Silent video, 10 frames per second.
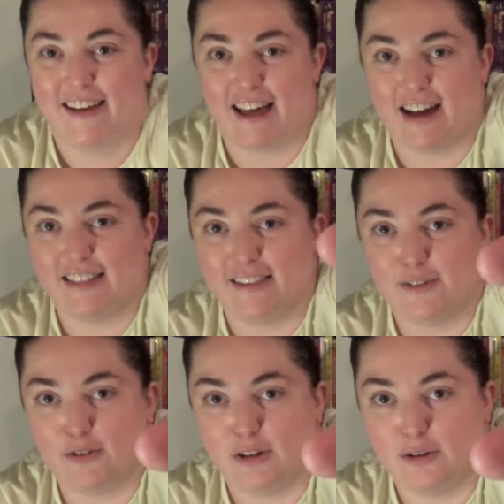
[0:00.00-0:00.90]
I got
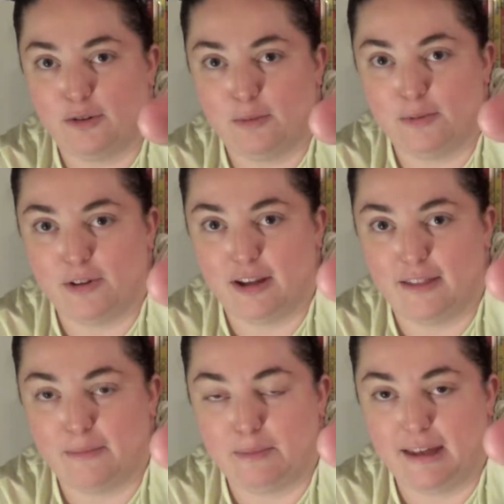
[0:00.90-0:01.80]
this really cool Beauty
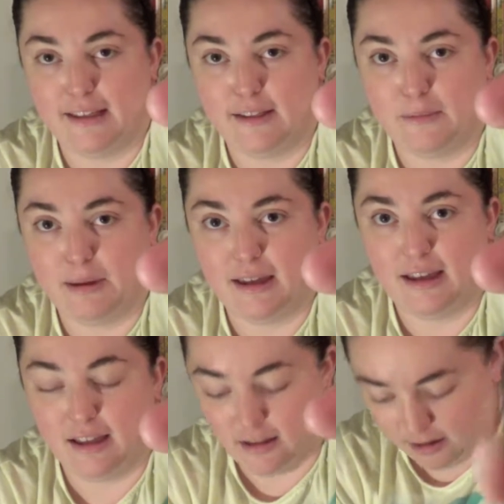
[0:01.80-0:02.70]
and the Beast
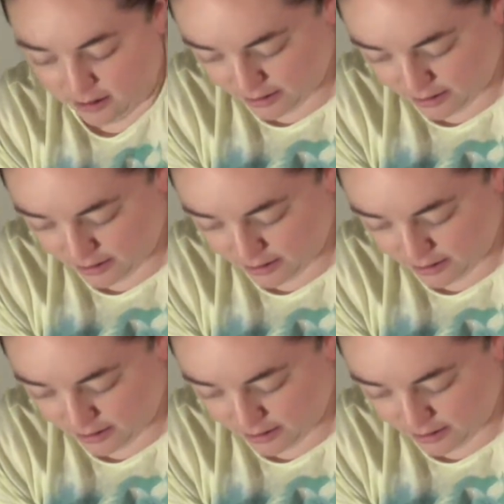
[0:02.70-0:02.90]
pin.